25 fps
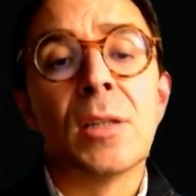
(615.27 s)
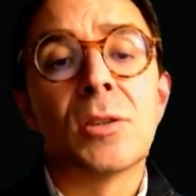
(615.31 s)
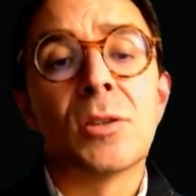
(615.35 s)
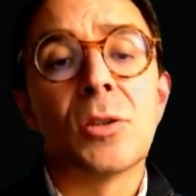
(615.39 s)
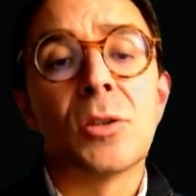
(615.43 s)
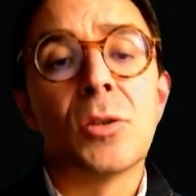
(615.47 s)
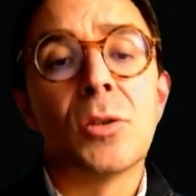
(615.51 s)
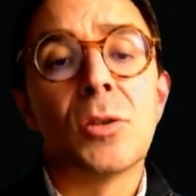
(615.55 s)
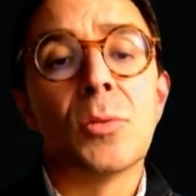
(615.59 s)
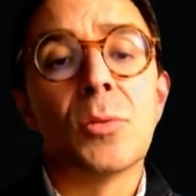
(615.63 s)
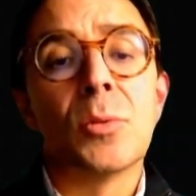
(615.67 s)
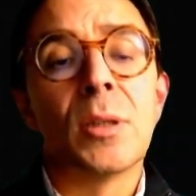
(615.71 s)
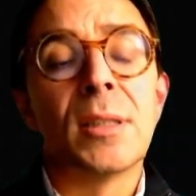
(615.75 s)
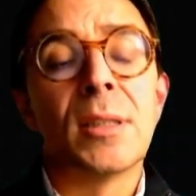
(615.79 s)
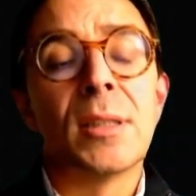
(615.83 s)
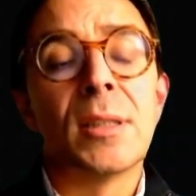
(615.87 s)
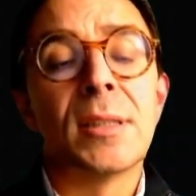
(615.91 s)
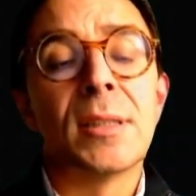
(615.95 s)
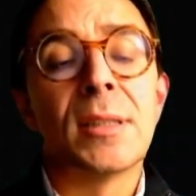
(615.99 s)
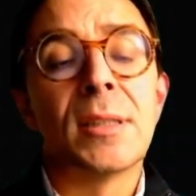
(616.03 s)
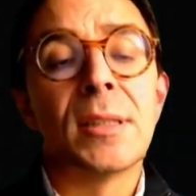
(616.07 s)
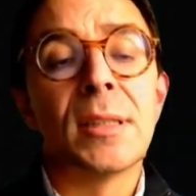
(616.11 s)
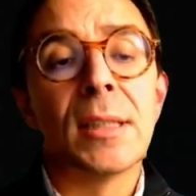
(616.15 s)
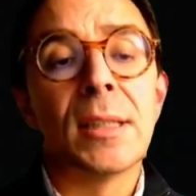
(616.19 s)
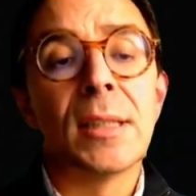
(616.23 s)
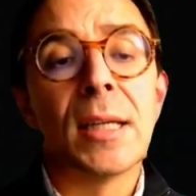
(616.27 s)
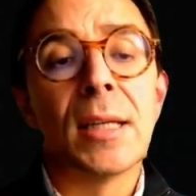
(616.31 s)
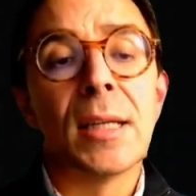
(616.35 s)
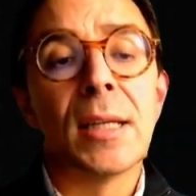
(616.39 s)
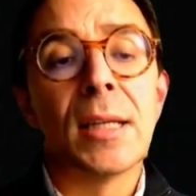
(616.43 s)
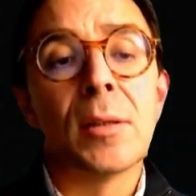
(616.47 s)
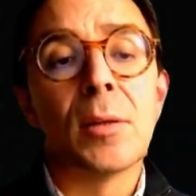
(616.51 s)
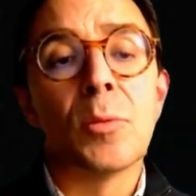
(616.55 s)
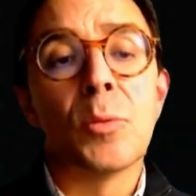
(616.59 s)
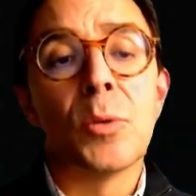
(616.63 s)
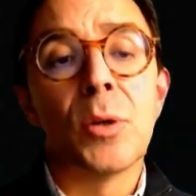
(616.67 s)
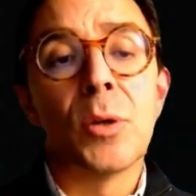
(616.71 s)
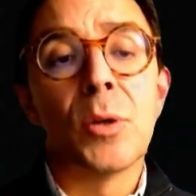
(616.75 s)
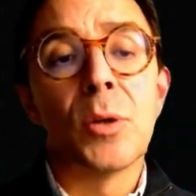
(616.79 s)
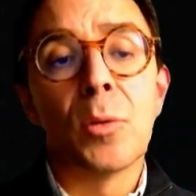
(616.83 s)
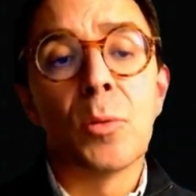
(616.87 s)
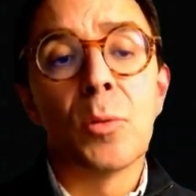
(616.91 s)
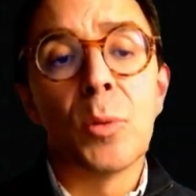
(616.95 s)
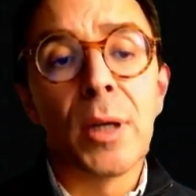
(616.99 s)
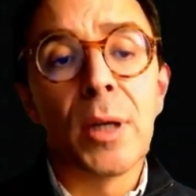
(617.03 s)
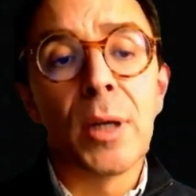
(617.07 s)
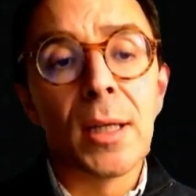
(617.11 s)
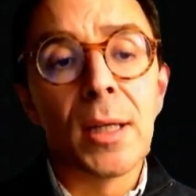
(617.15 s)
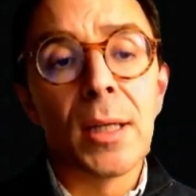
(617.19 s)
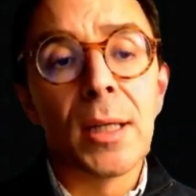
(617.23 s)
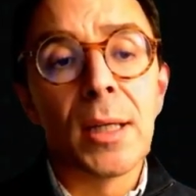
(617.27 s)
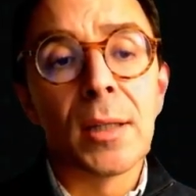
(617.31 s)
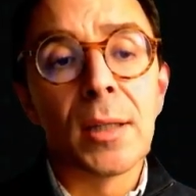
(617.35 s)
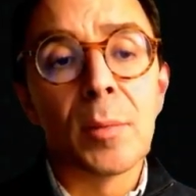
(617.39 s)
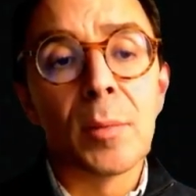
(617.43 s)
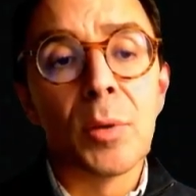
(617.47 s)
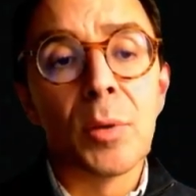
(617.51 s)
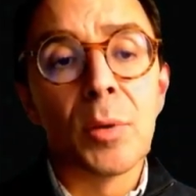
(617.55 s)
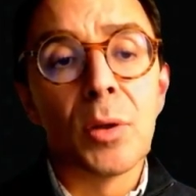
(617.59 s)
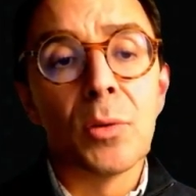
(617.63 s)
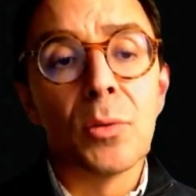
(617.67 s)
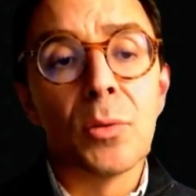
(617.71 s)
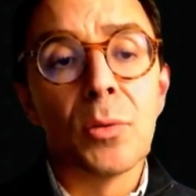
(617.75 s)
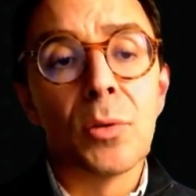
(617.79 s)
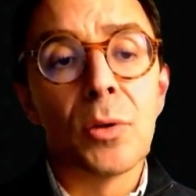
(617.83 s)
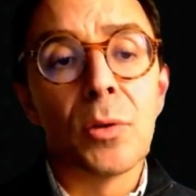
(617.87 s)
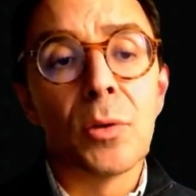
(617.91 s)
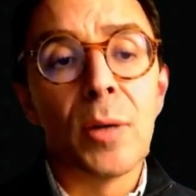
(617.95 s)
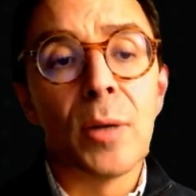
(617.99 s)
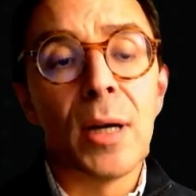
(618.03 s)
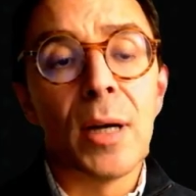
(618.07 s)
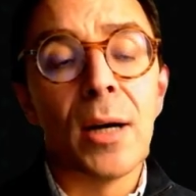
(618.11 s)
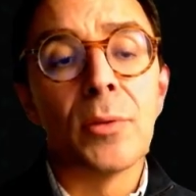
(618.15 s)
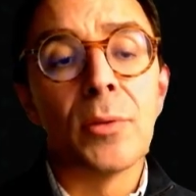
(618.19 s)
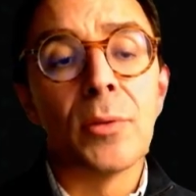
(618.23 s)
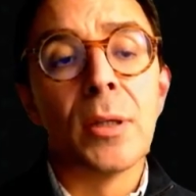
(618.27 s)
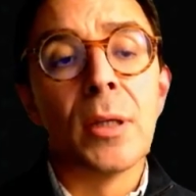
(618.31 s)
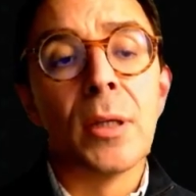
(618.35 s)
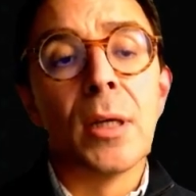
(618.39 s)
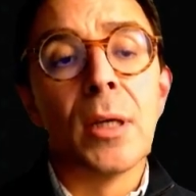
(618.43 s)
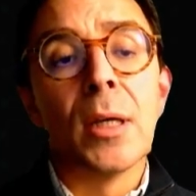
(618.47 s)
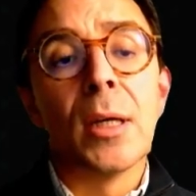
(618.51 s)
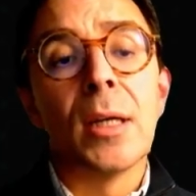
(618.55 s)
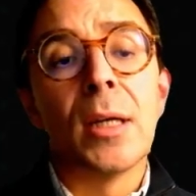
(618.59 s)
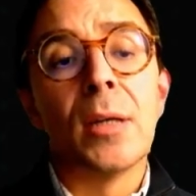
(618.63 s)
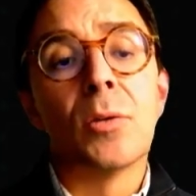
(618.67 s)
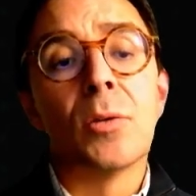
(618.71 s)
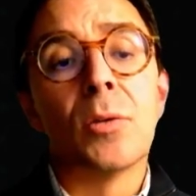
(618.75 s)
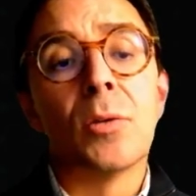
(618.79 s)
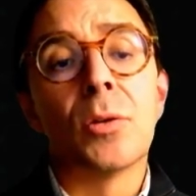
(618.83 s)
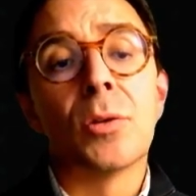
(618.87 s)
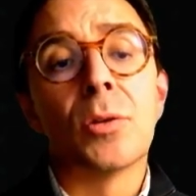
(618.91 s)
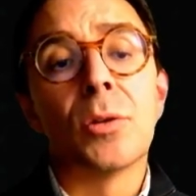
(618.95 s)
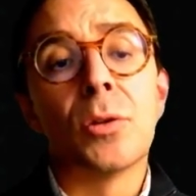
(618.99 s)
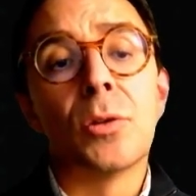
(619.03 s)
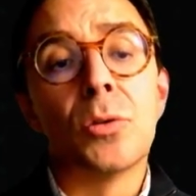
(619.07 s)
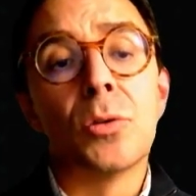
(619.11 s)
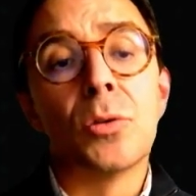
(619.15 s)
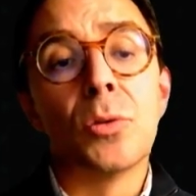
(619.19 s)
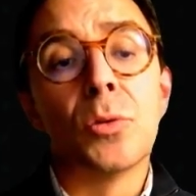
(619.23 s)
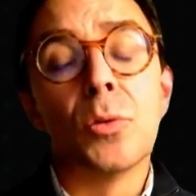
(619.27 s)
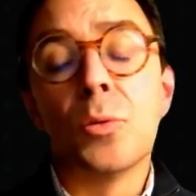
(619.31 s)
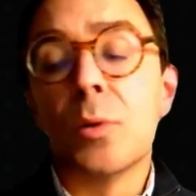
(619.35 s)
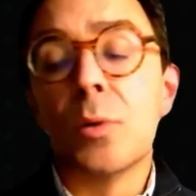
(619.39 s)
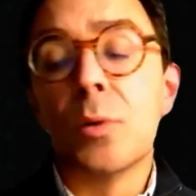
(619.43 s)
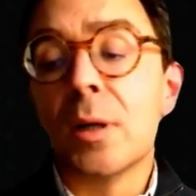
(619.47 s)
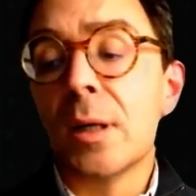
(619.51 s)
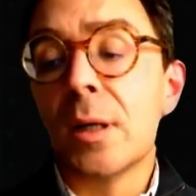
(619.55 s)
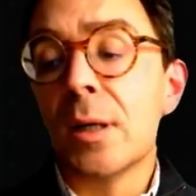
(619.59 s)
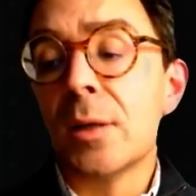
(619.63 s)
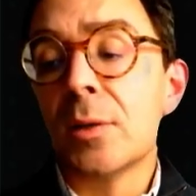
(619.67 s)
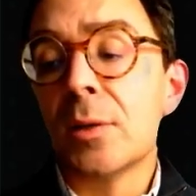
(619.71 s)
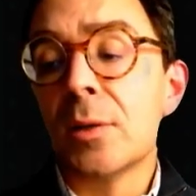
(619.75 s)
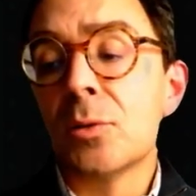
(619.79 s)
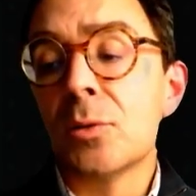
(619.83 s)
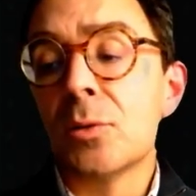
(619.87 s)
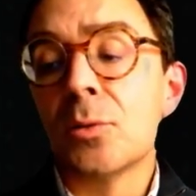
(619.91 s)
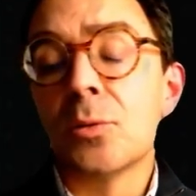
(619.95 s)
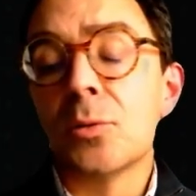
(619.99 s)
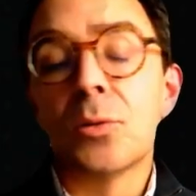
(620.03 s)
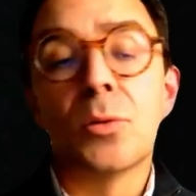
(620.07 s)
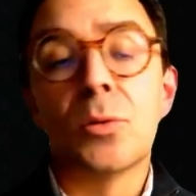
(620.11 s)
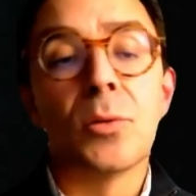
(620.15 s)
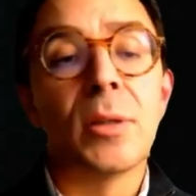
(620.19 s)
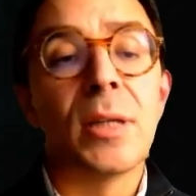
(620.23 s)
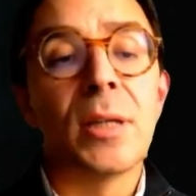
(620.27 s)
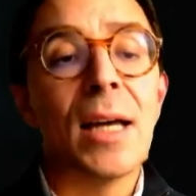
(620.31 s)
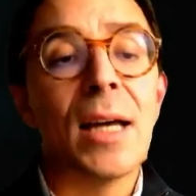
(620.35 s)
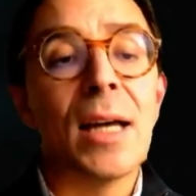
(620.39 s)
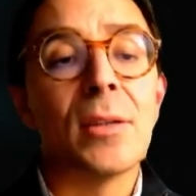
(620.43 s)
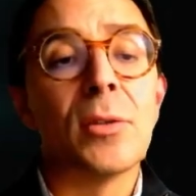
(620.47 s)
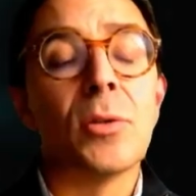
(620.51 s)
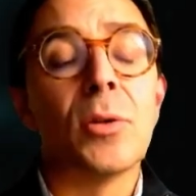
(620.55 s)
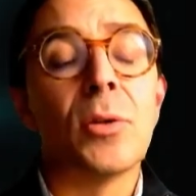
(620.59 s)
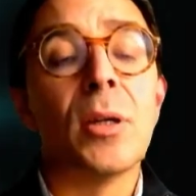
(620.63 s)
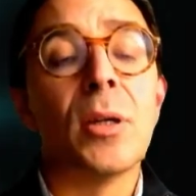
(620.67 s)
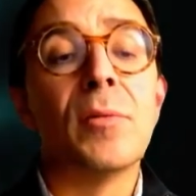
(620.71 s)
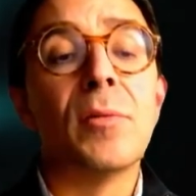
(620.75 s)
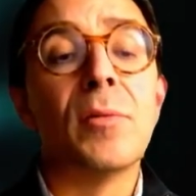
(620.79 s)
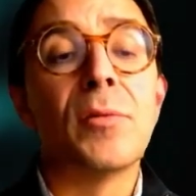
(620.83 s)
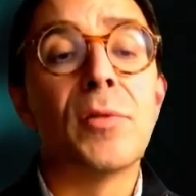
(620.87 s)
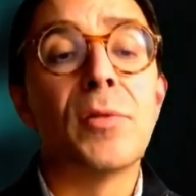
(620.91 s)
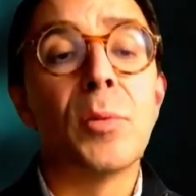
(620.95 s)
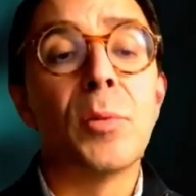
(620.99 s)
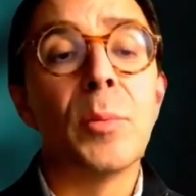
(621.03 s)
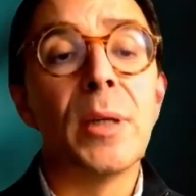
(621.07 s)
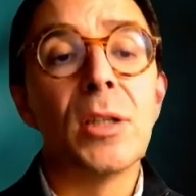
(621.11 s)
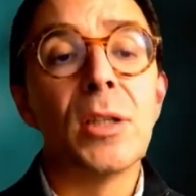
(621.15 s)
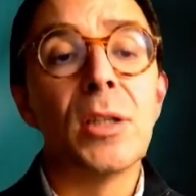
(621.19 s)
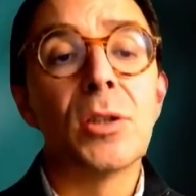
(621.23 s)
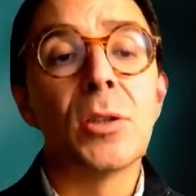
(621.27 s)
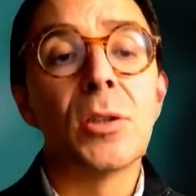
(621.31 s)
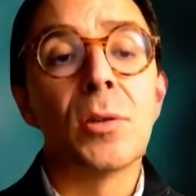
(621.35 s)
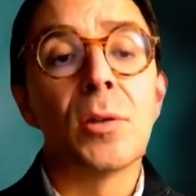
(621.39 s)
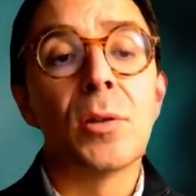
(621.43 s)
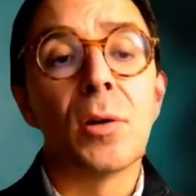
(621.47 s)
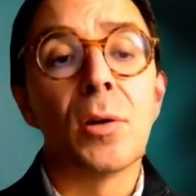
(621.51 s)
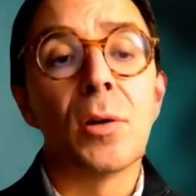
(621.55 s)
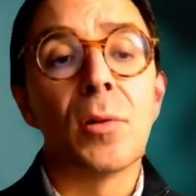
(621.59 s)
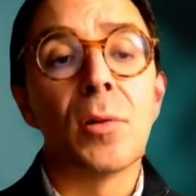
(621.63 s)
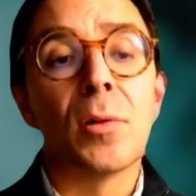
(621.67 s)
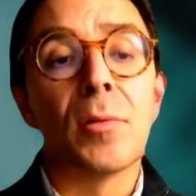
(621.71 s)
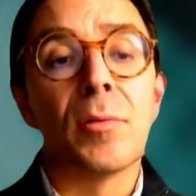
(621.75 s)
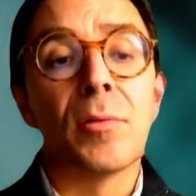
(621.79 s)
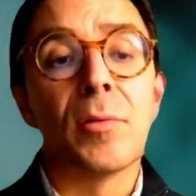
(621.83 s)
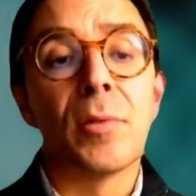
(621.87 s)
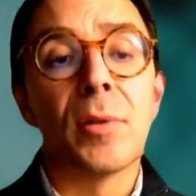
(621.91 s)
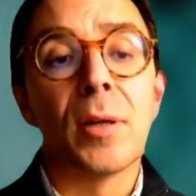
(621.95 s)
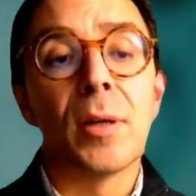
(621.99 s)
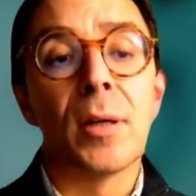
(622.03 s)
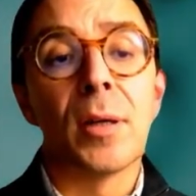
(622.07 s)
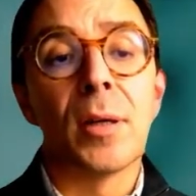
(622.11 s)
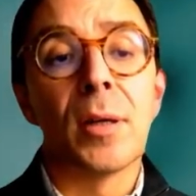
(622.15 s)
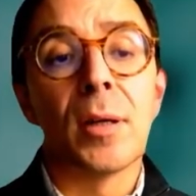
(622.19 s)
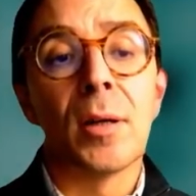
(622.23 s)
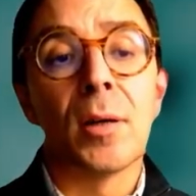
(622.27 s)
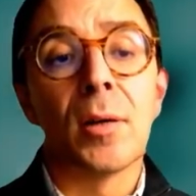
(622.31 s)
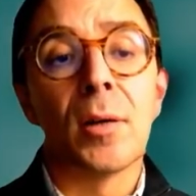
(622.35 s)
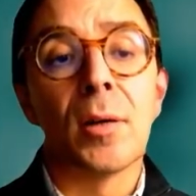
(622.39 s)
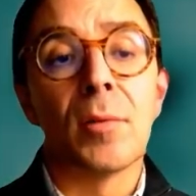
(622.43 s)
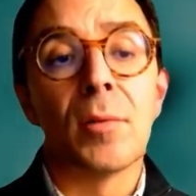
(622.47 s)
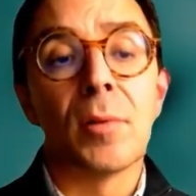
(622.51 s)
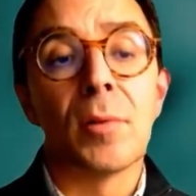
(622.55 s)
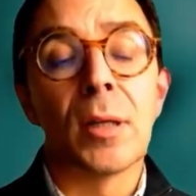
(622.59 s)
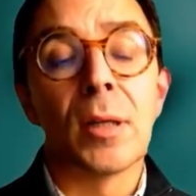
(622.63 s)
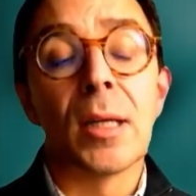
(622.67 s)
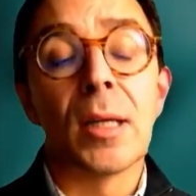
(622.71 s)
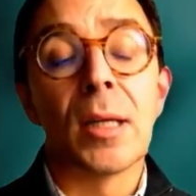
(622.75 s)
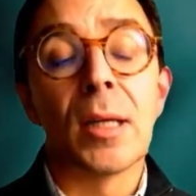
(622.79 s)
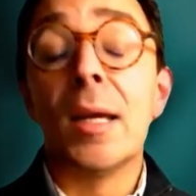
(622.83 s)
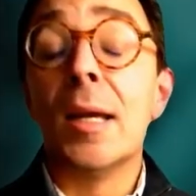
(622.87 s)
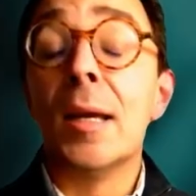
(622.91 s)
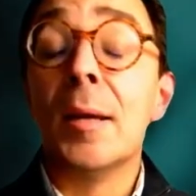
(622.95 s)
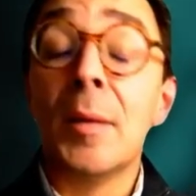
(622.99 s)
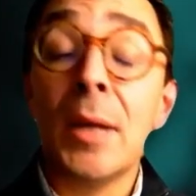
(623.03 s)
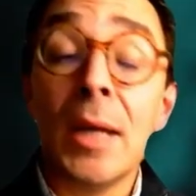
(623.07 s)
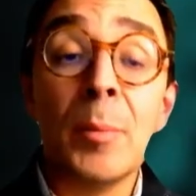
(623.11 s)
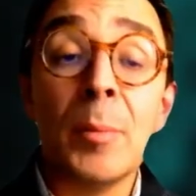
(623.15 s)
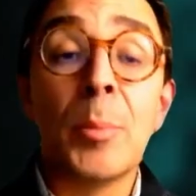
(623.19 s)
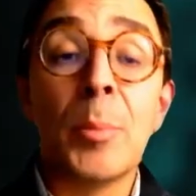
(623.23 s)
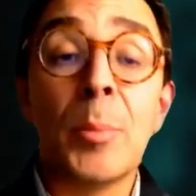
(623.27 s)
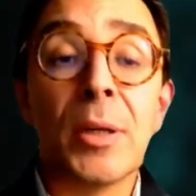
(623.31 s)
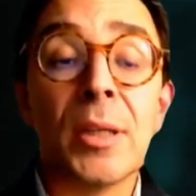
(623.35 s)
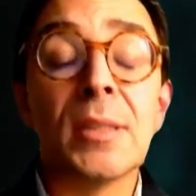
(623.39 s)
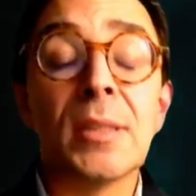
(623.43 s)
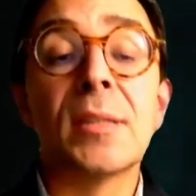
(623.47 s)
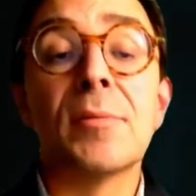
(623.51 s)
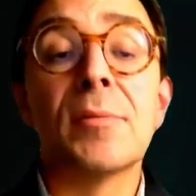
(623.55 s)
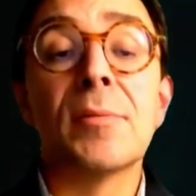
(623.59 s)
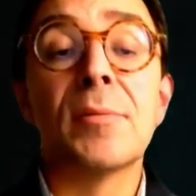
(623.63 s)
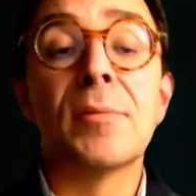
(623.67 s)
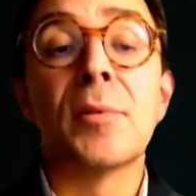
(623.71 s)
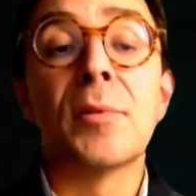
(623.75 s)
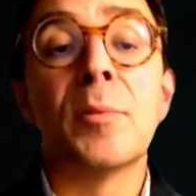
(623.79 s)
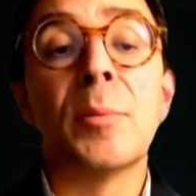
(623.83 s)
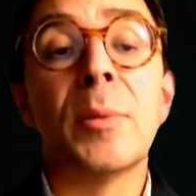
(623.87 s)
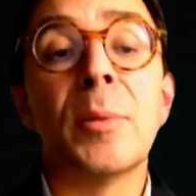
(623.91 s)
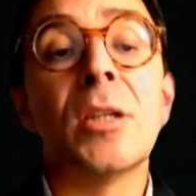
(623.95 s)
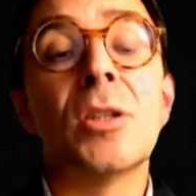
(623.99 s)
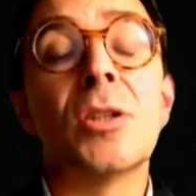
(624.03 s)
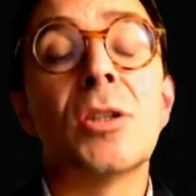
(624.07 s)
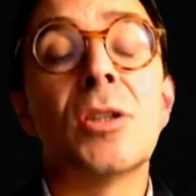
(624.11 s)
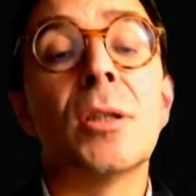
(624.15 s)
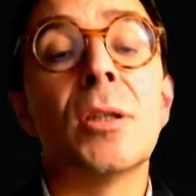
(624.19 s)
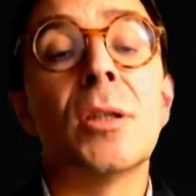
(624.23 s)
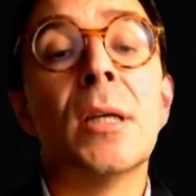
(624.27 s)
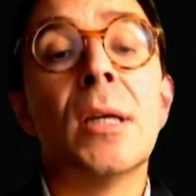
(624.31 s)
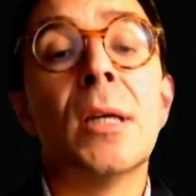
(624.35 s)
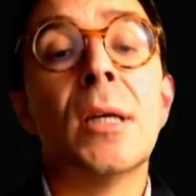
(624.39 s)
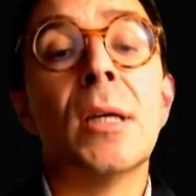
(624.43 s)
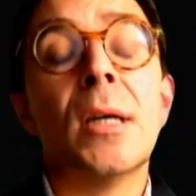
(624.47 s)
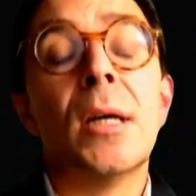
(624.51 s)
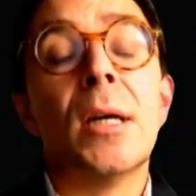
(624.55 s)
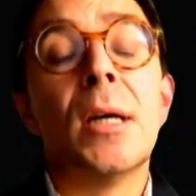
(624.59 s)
So you will see that we are wiggling the balloon around in order to gather information of the impedance information